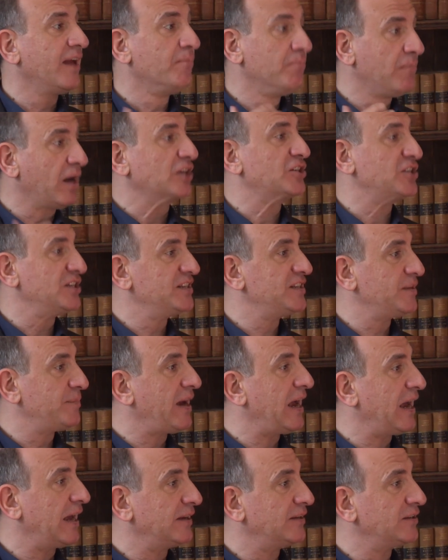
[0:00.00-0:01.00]
much in
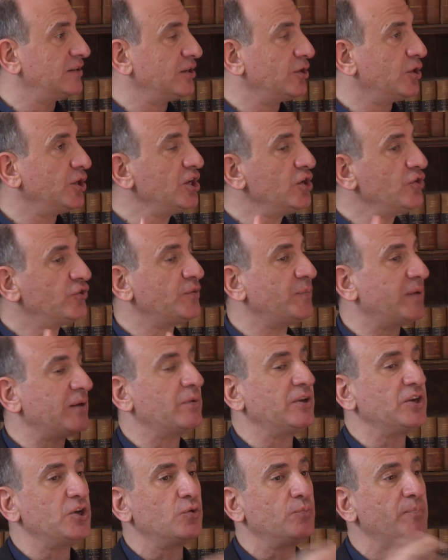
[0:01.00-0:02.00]
demand. You know, it used to be
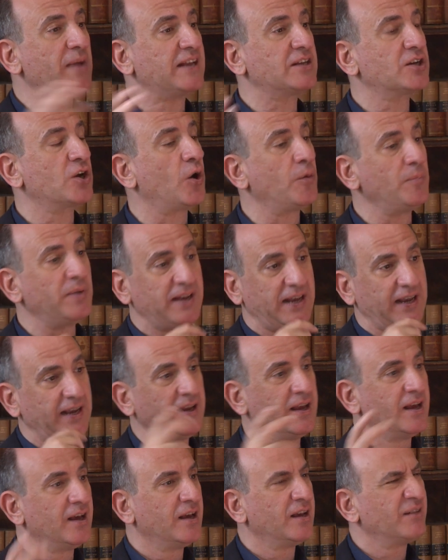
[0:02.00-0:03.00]
when you made comedy
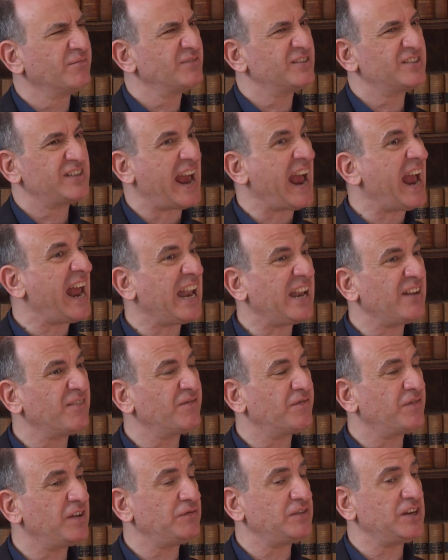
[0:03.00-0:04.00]
ten,
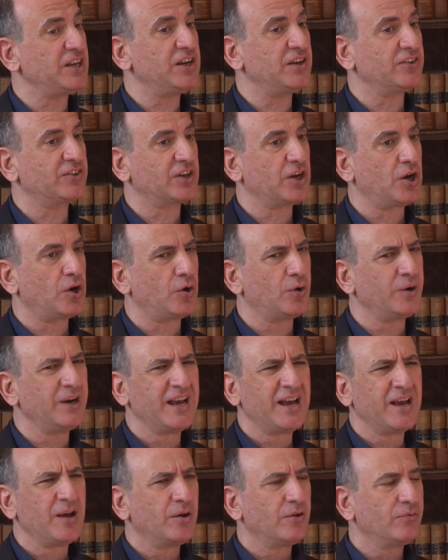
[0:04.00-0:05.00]
fifteen years ago,
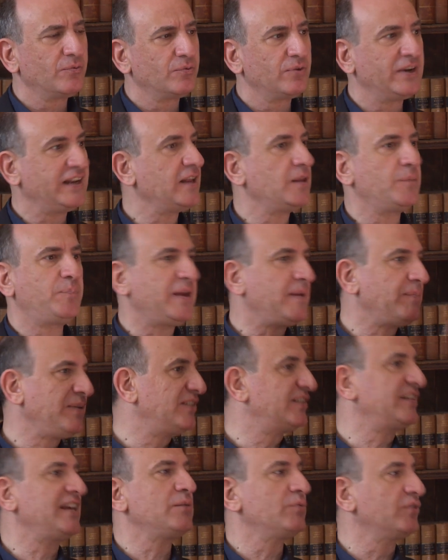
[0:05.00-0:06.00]
really the B B
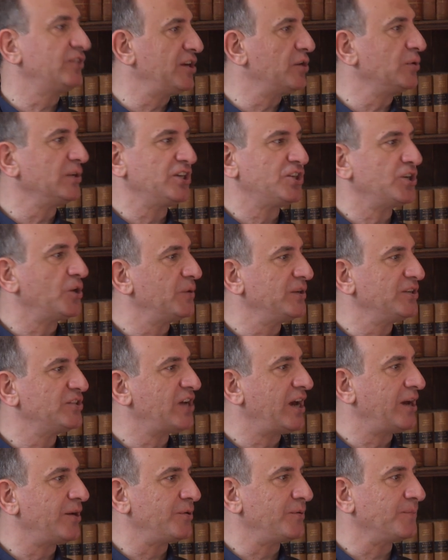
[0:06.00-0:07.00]
C was the only show in
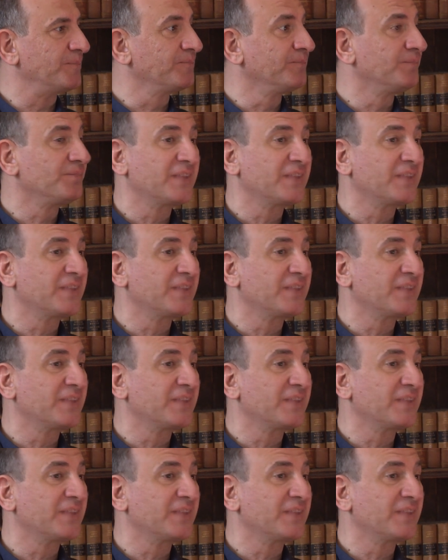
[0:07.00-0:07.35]
town.